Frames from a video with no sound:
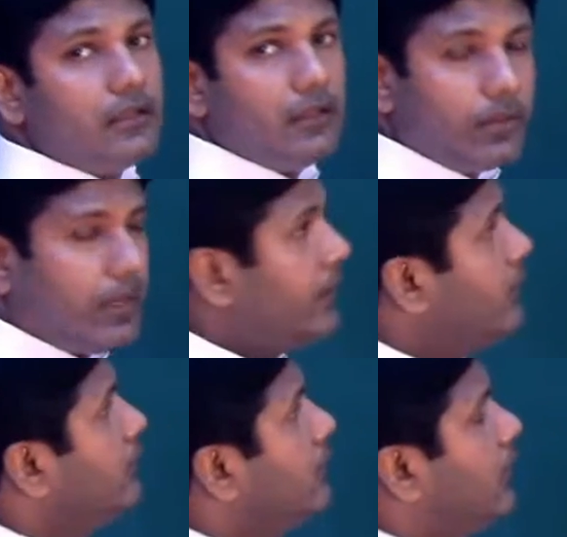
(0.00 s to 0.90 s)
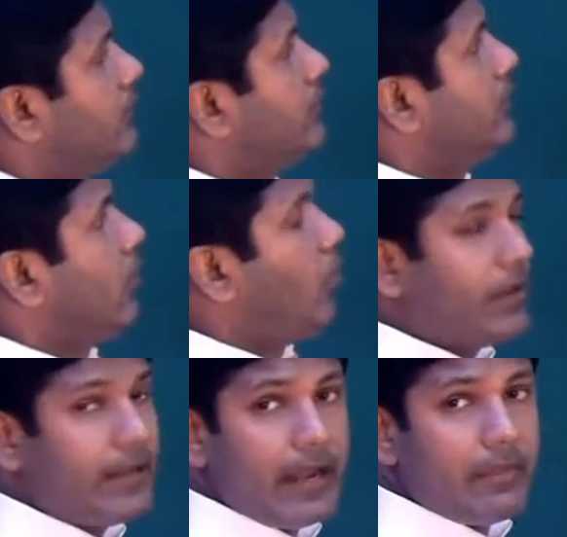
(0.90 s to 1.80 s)
Okay,
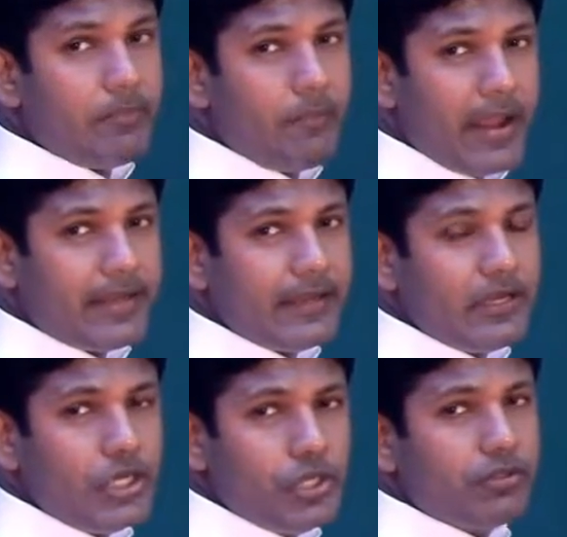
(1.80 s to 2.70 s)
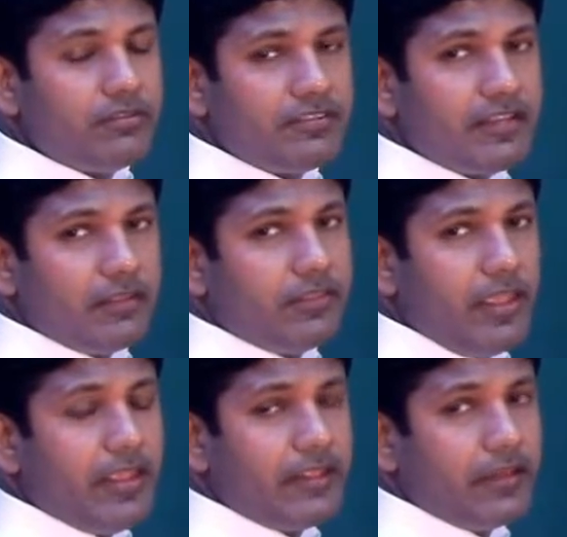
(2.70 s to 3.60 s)
what kind of pattern do you
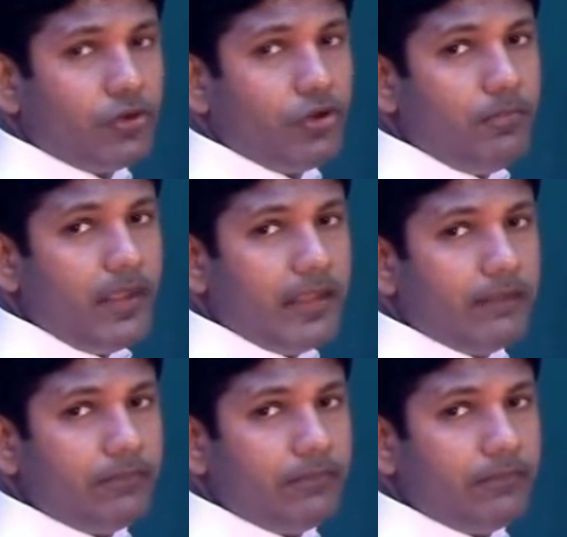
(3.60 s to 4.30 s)
think it could be?